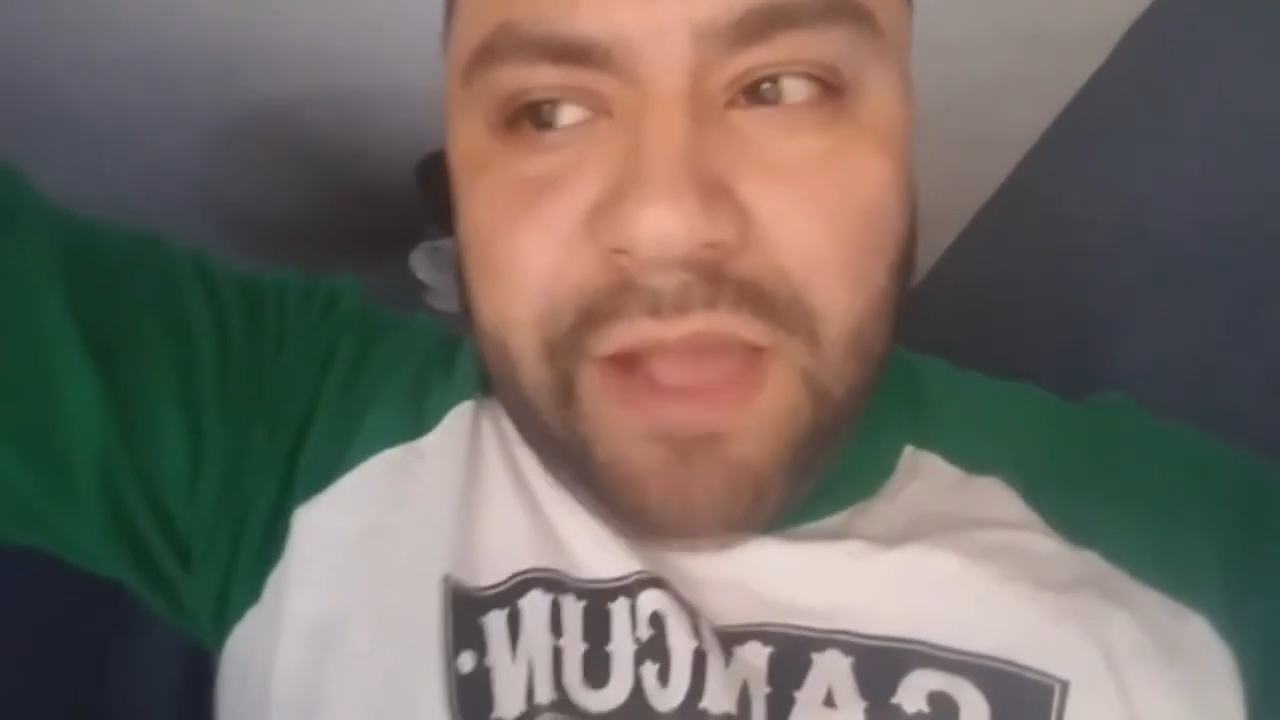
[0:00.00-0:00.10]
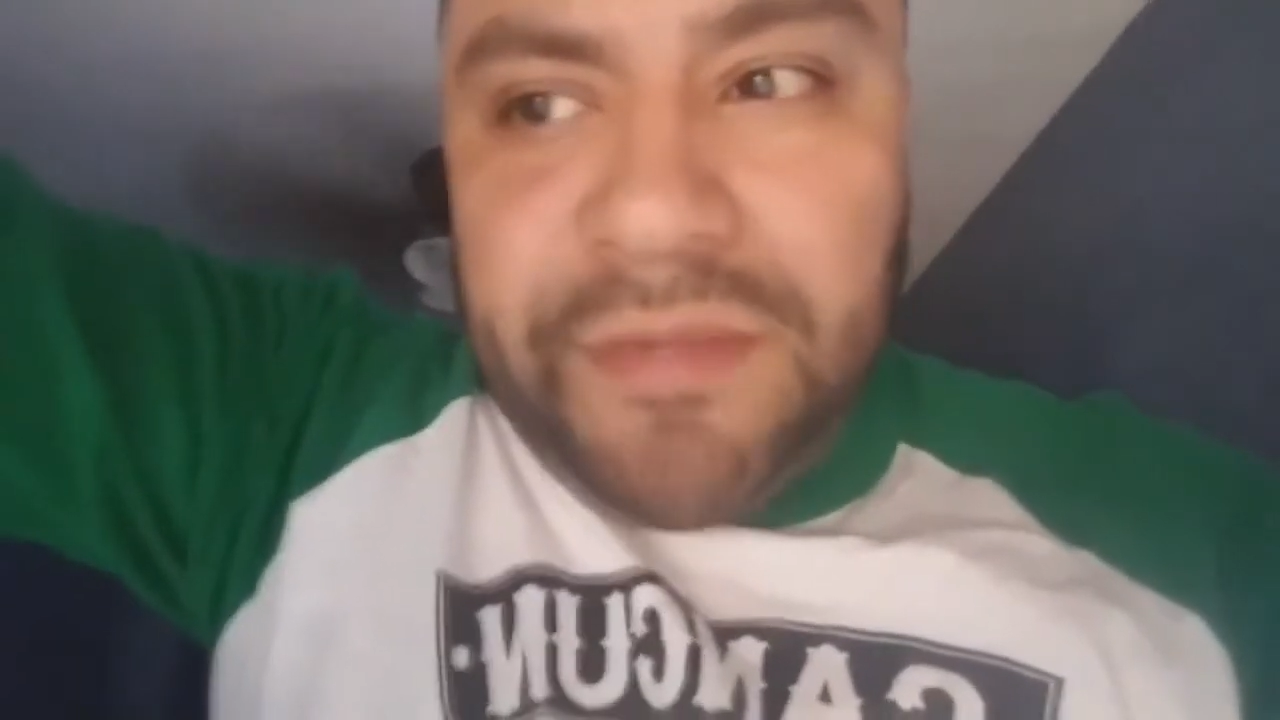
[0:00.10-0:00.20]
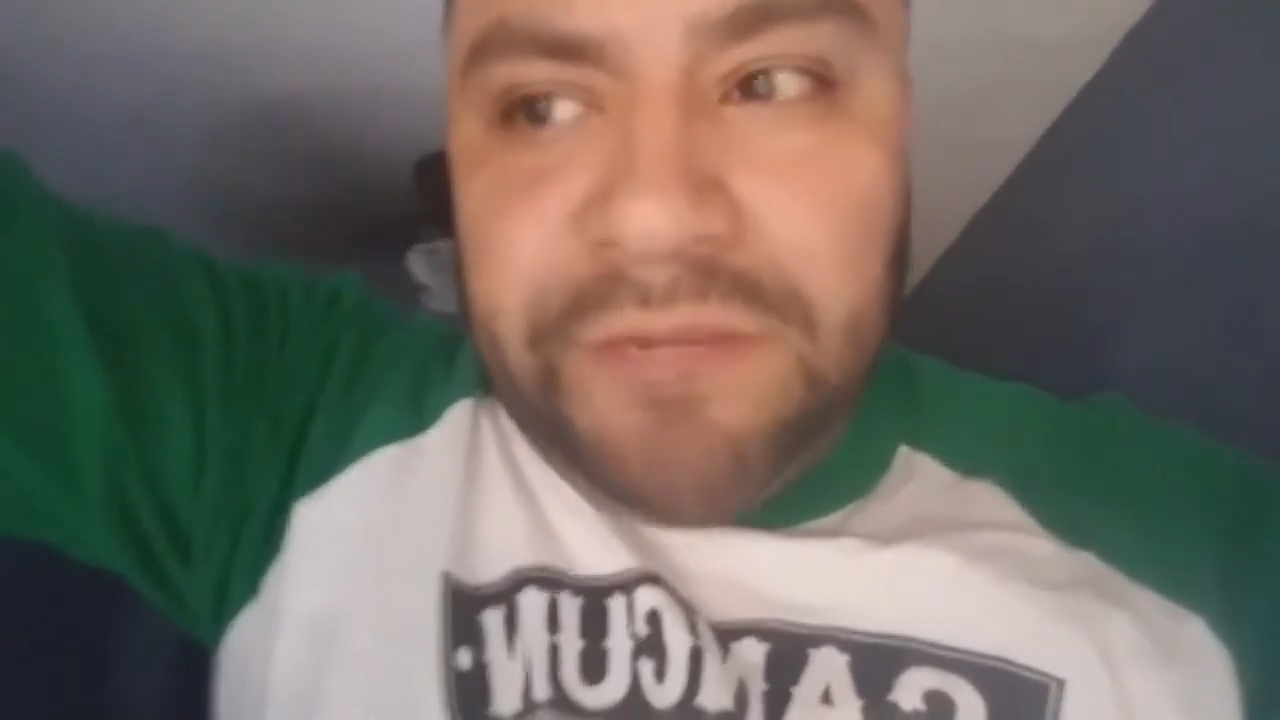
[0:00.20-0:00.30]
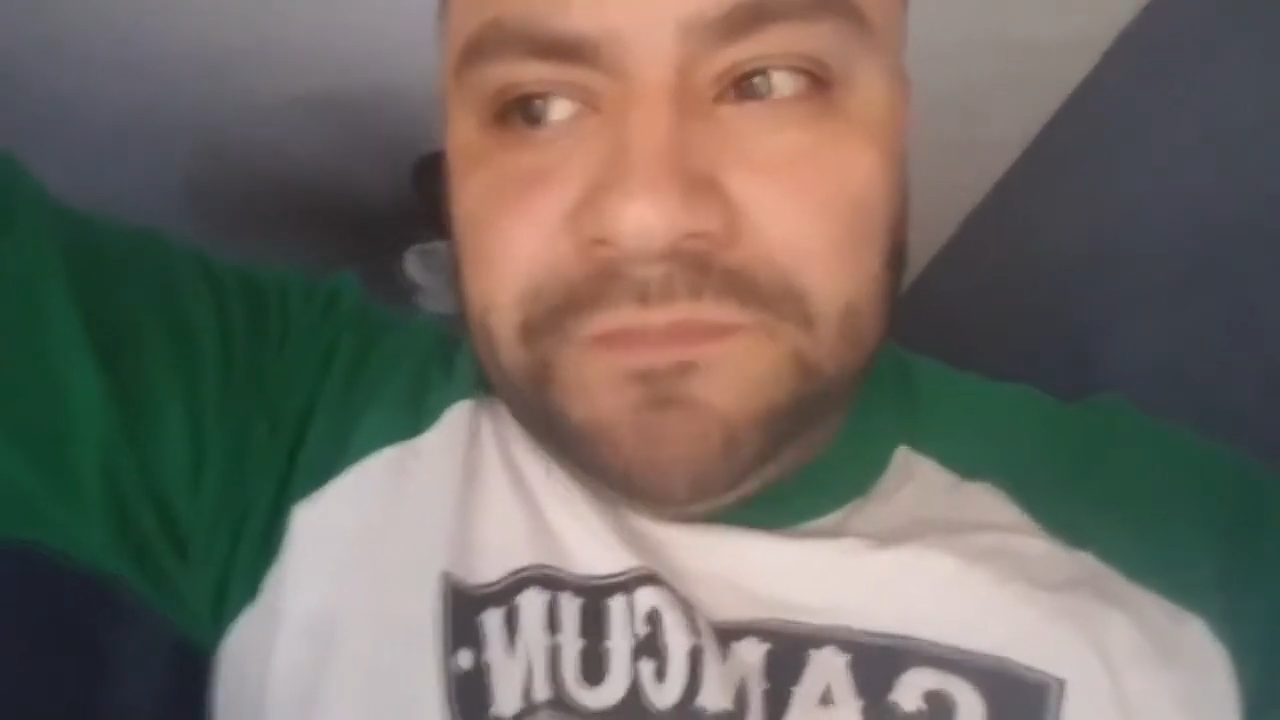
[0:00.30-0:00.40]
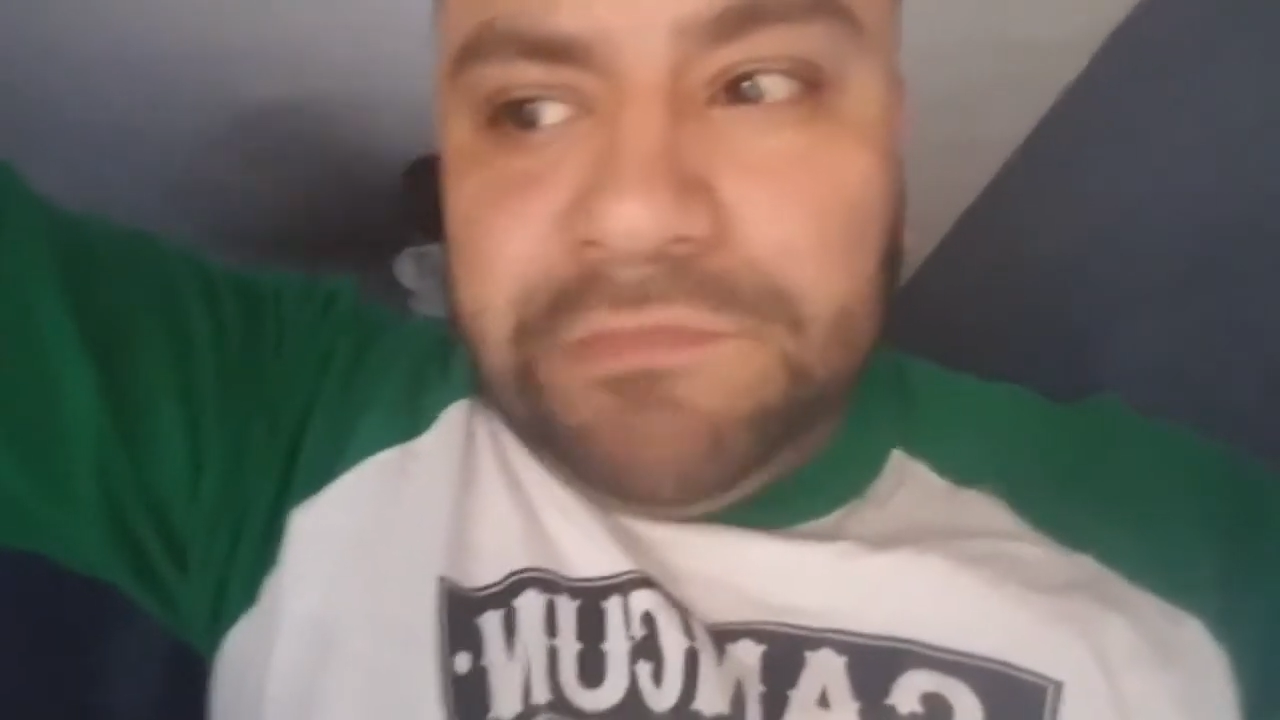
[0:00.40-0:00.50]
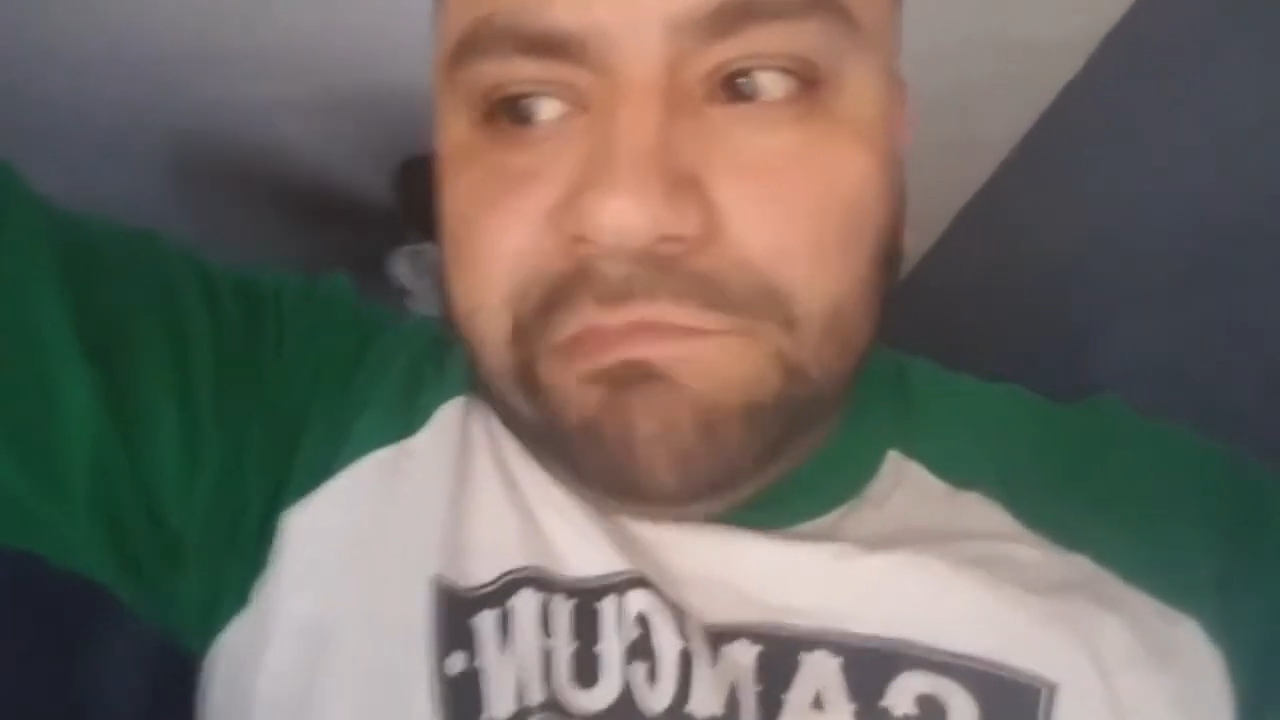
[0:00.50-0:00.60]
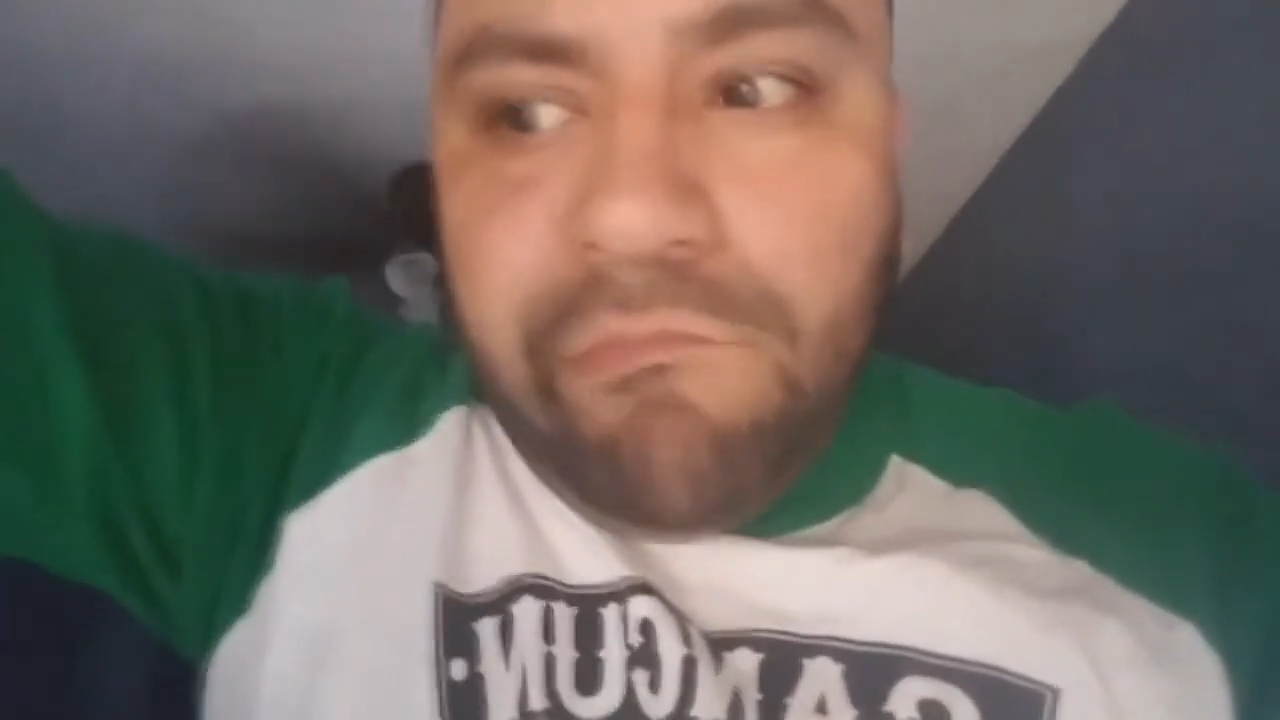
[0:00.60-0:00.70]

I mean,